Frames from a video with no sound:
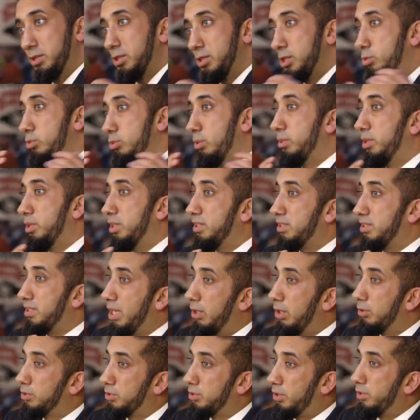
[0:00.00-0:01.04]
This woman has
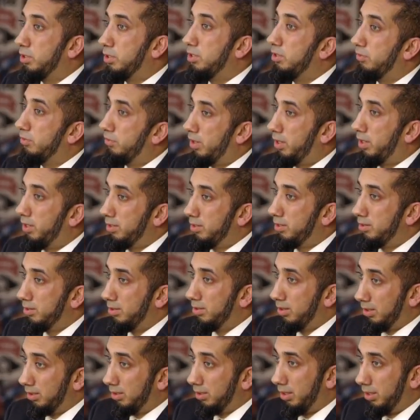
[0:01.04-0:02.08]
now started defying
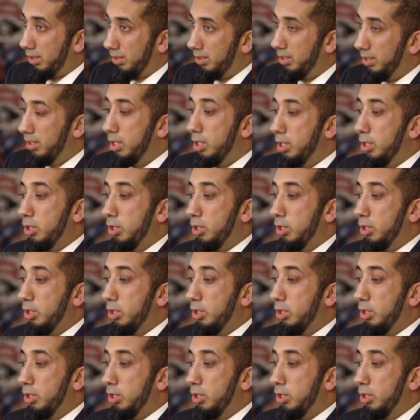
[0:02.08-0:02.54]
Allah.